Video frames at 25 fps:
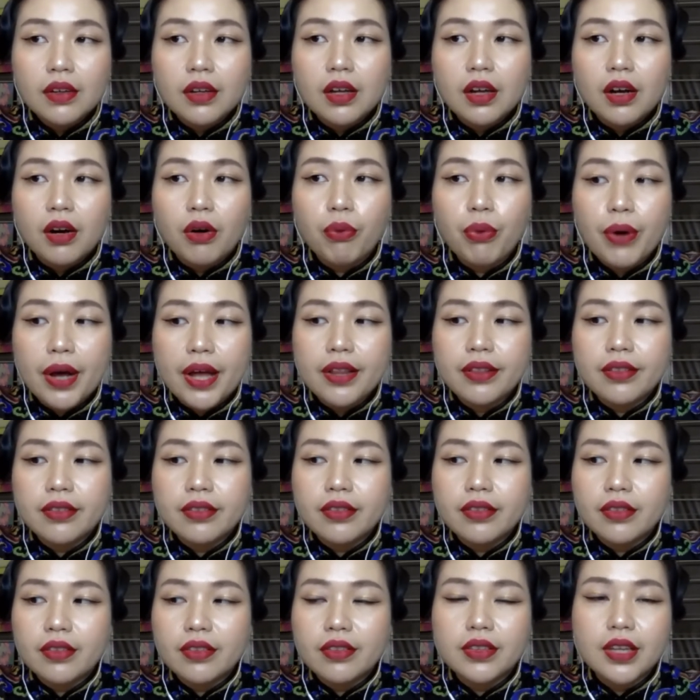right, when
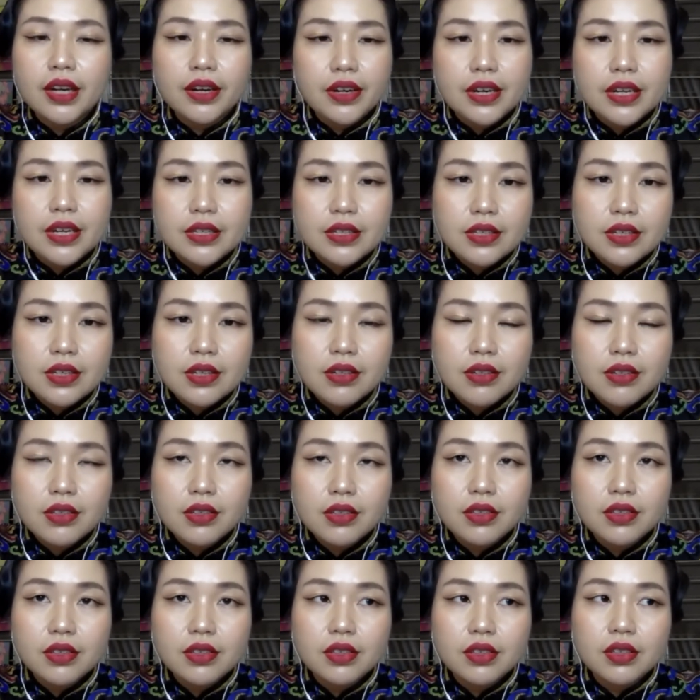there isn't
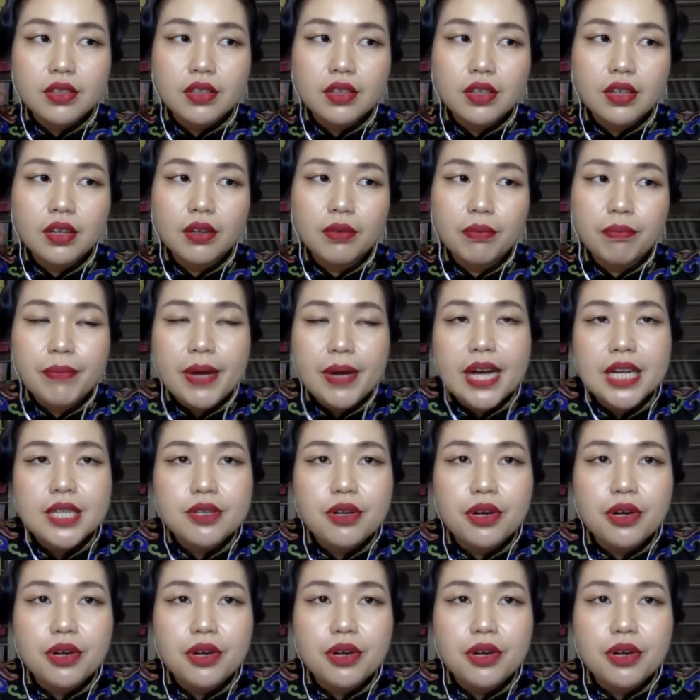a mass